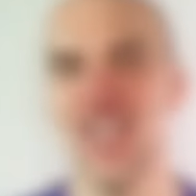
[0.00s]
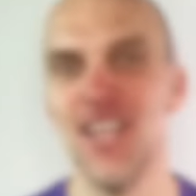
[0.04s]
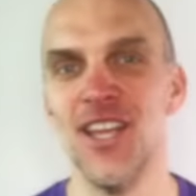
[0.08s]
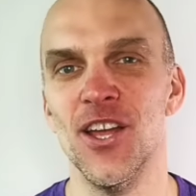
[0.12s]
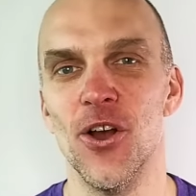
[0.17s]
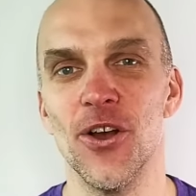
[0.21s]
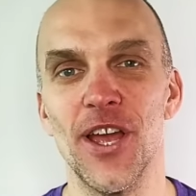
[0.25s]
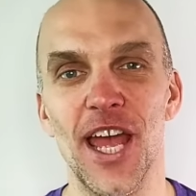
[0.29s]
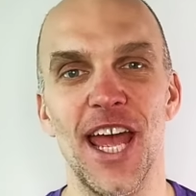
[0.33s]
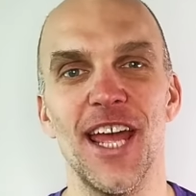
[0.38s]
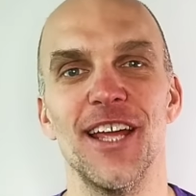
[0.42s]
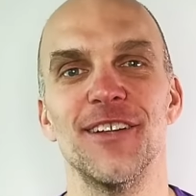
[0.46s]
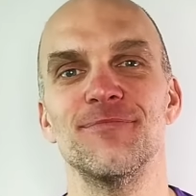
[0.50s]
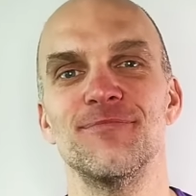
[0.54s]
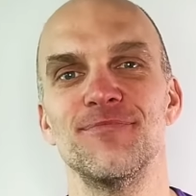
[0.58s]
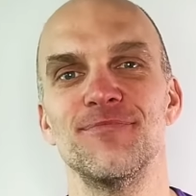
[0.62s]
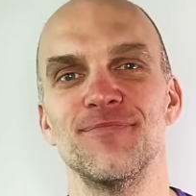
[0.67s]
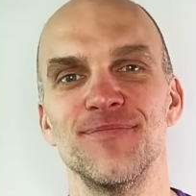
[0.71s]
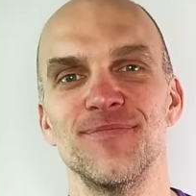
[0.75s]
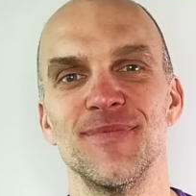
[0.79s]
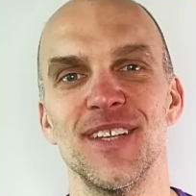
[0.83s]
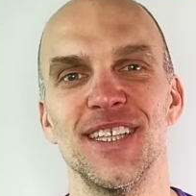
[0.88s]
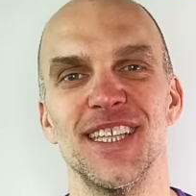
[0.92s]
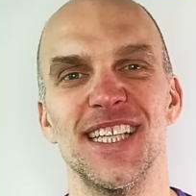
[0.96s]
Okay,
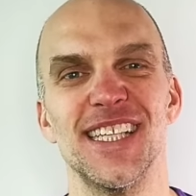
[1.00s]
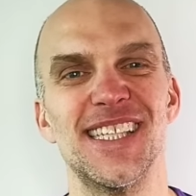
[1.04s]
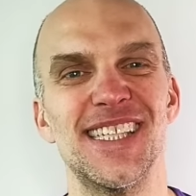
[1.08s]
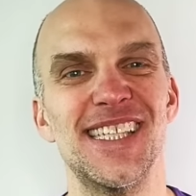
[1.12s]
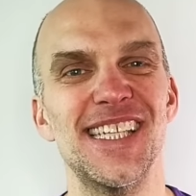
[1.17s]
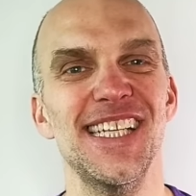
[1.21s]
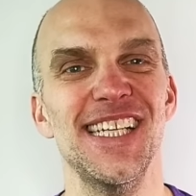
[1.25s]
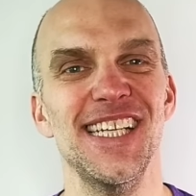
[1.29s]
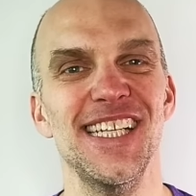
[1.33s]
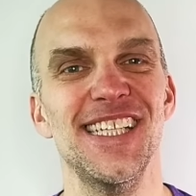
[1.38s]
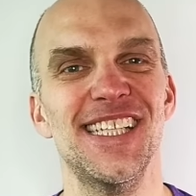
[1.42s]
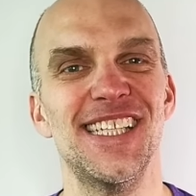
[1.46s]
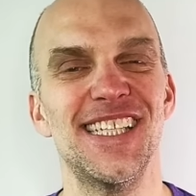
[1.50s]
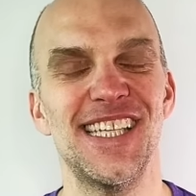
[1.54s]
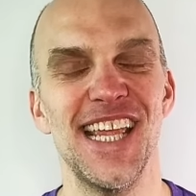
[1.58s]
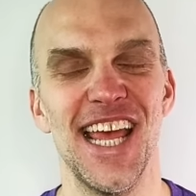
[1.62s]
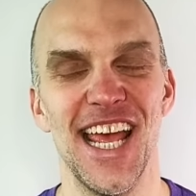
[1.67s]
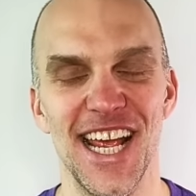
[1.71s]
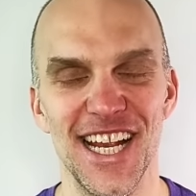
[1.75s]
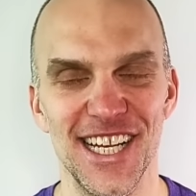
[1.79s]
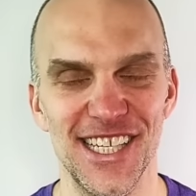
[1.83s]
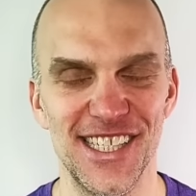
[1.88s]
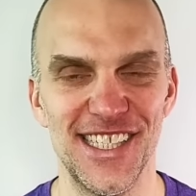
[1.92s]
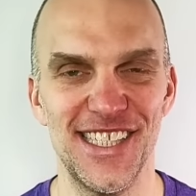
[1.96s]
the seed
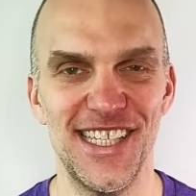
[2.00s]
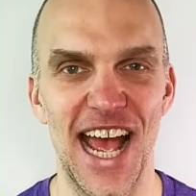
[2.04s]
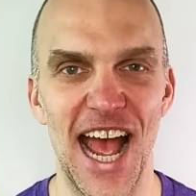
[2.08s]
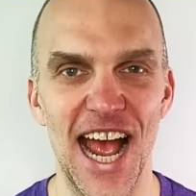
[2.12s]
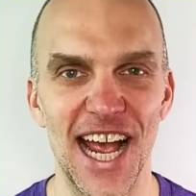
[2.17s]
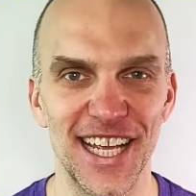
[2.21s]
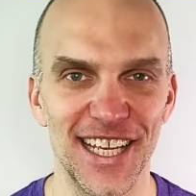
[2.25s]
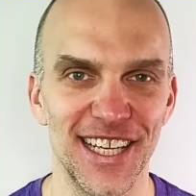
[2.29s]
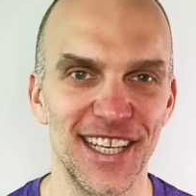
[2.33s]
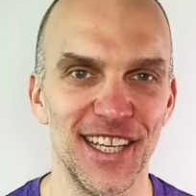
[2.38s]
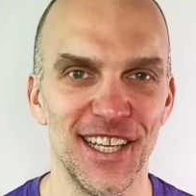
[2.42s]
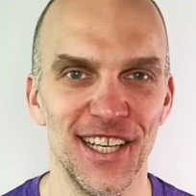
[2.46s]
stage deck.